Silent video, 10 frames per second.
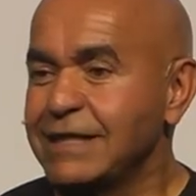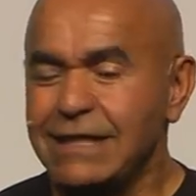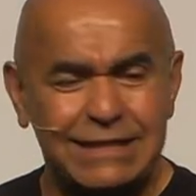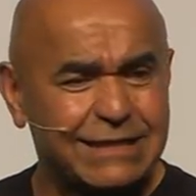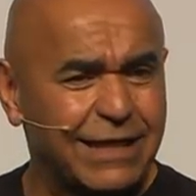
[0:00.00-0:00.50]

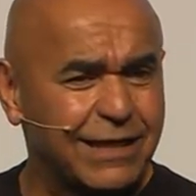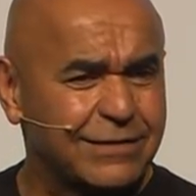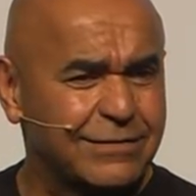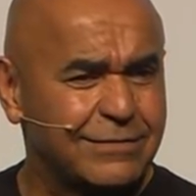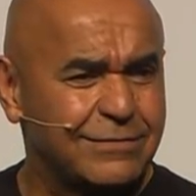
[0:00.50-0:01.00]
He said,
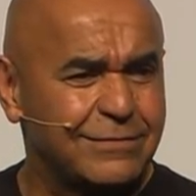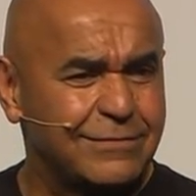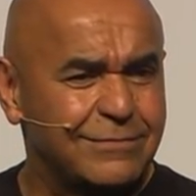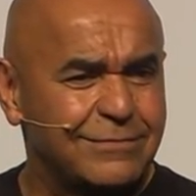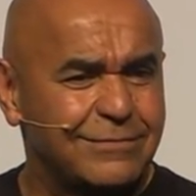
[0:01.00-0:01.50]

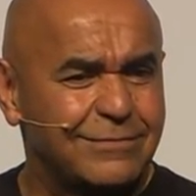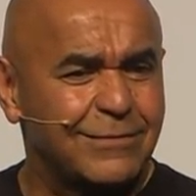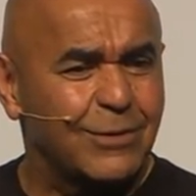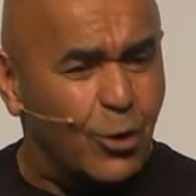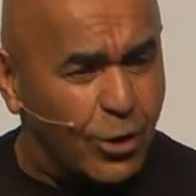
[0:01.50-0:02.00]

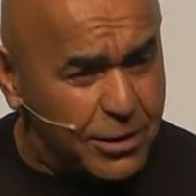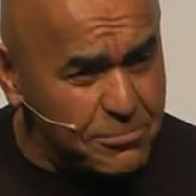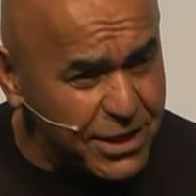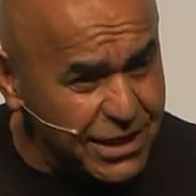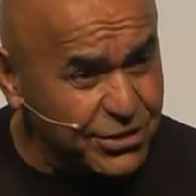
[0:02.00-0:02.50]

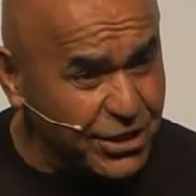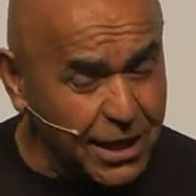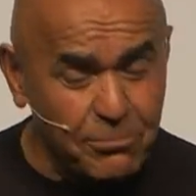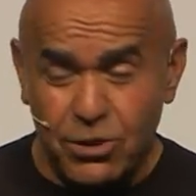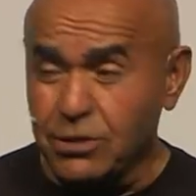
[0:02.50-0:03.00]
Olympian
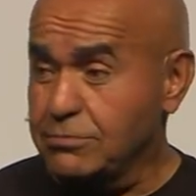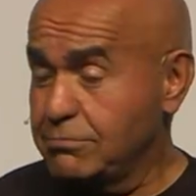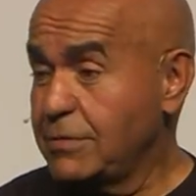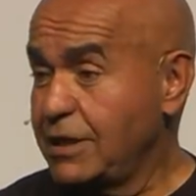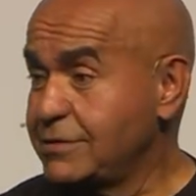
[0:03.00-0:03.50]
champion.
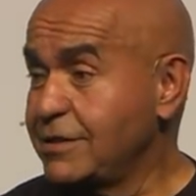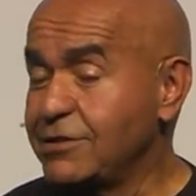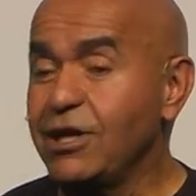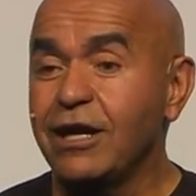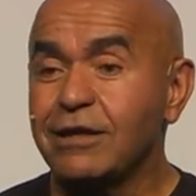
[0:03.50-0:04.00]
I said,
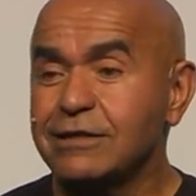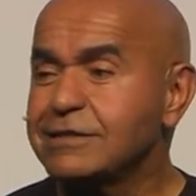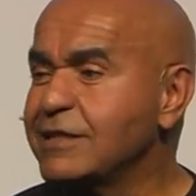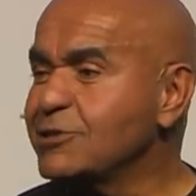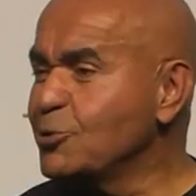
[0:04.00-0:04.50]
yeah. He
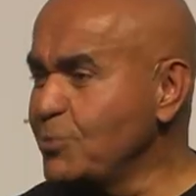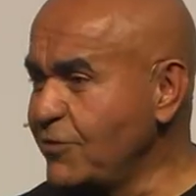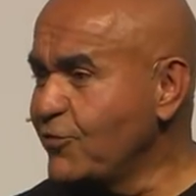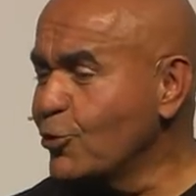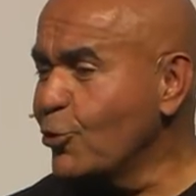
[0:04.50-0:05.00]
says, you mean
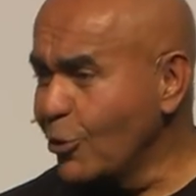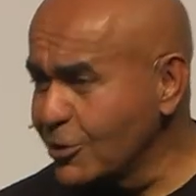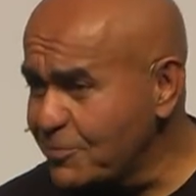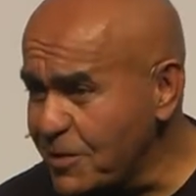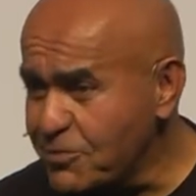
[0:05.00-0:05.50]
for
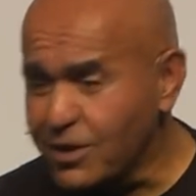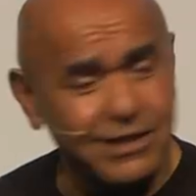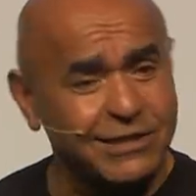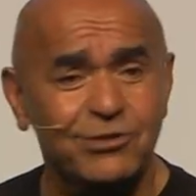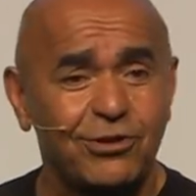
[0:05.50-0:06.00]
old people? I
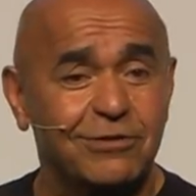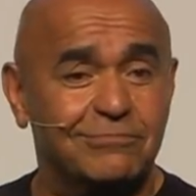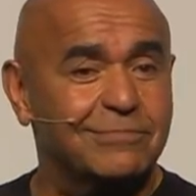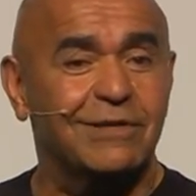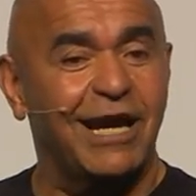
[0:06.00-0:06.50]
said, no,
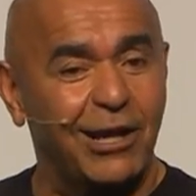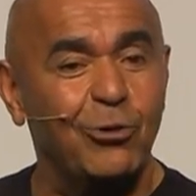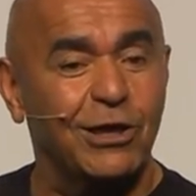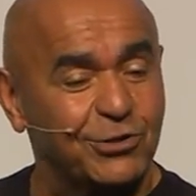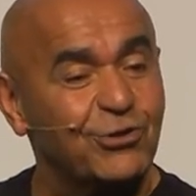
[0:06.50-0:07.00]
I
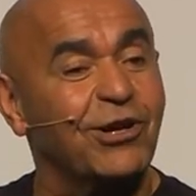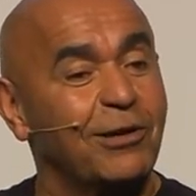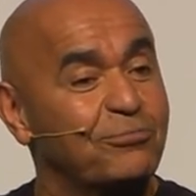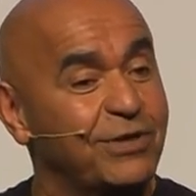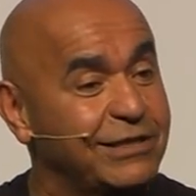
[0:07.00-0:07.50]
want to
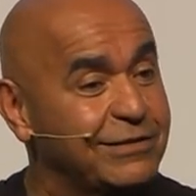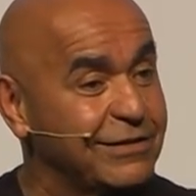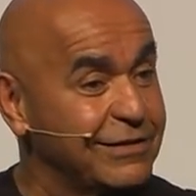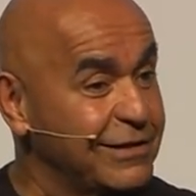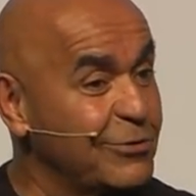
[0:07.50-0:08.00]
compete
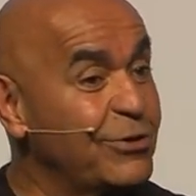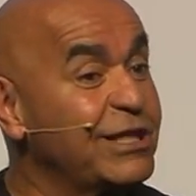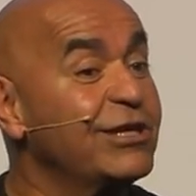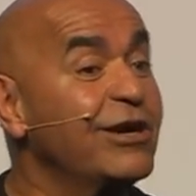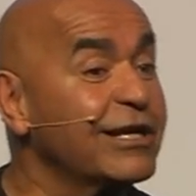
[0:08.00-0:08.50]
with
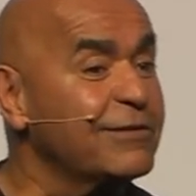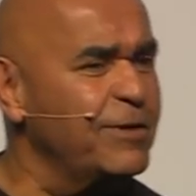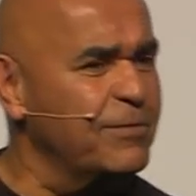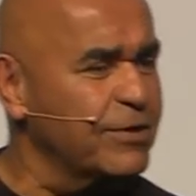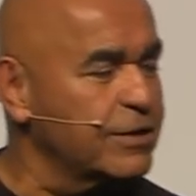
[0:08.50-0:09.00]
the young
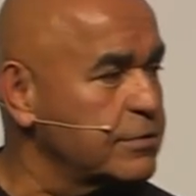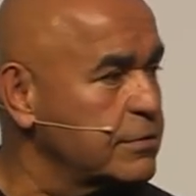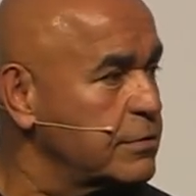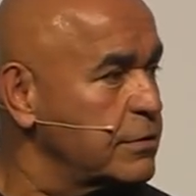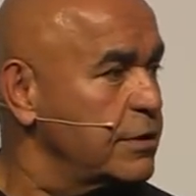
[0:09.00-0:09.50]
people.
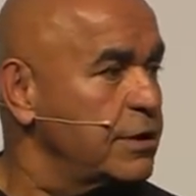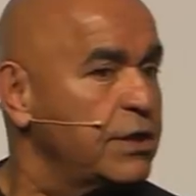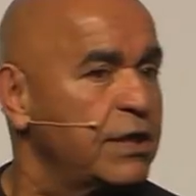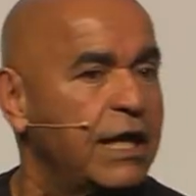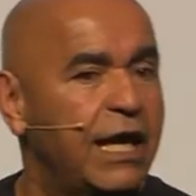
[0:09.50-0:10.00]

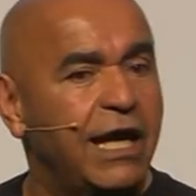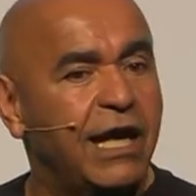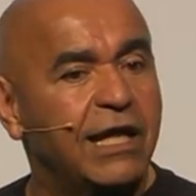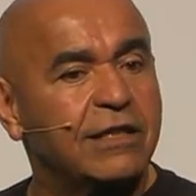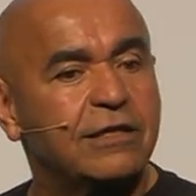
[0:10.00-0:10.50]

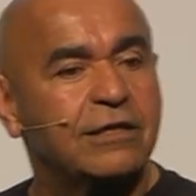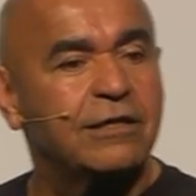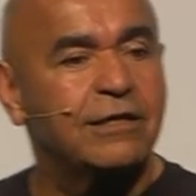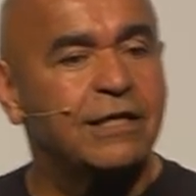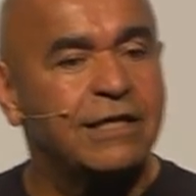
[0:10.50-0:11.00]
And
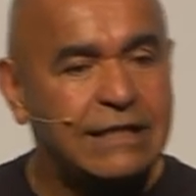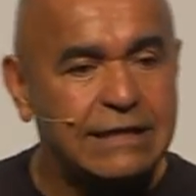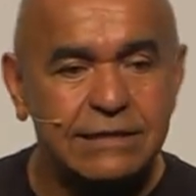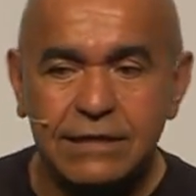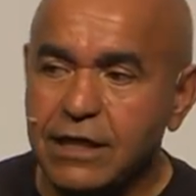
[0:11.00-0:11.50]
he
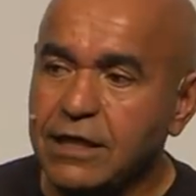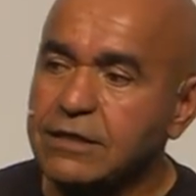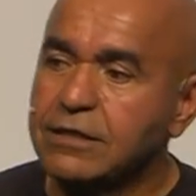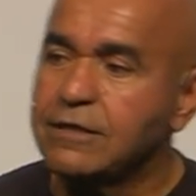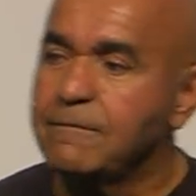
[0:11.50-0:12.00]
said,
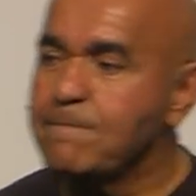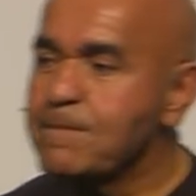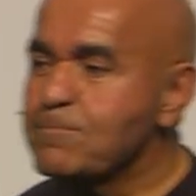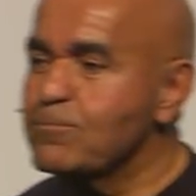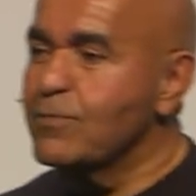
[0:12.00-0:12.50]

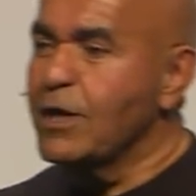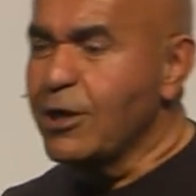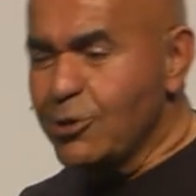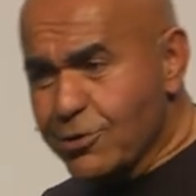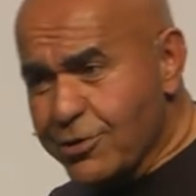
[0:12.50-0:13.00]

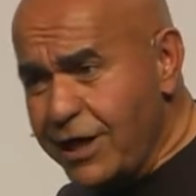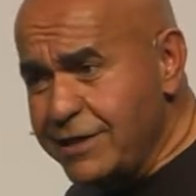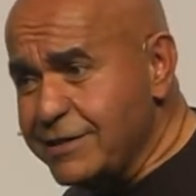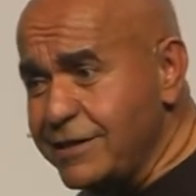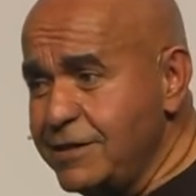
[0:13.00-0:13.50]
are you
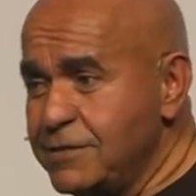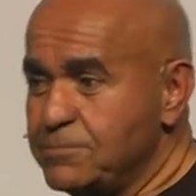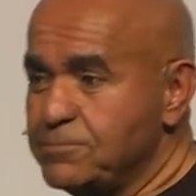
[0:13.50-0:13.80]
crazy?